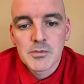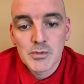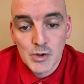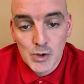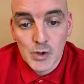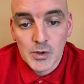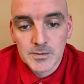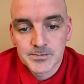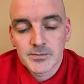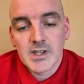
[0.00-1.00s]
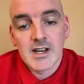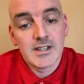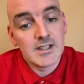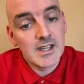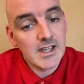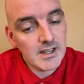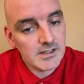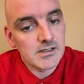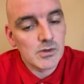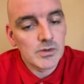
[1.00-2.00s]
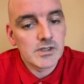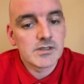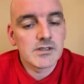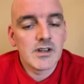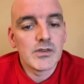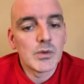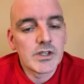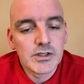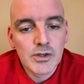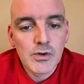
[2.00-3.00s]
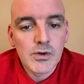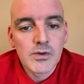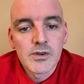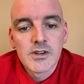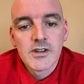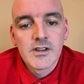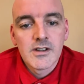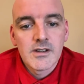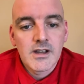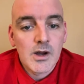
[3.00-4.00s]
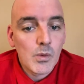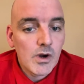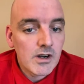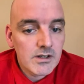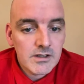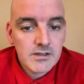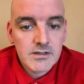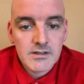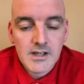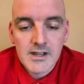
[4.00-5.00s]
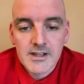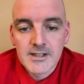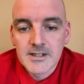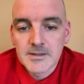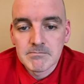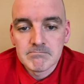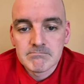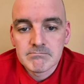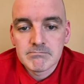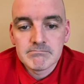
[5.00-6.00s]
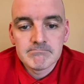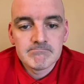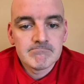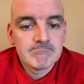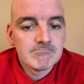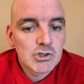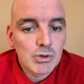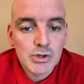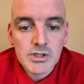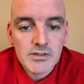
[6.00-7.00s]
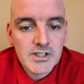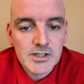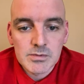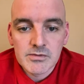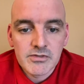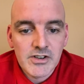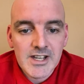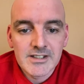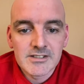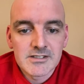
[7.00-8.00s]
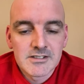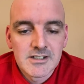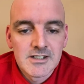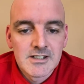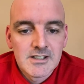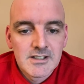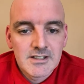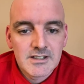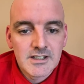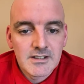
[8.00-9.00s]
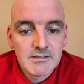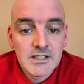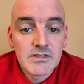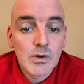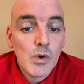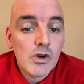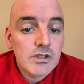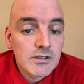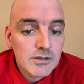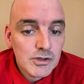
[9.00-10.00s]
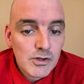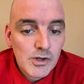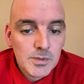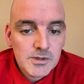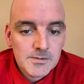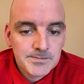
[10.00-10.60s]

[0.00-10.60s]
Puro and to take this illness everywhere you go, at work, at social events with friends, even a walk to the shops.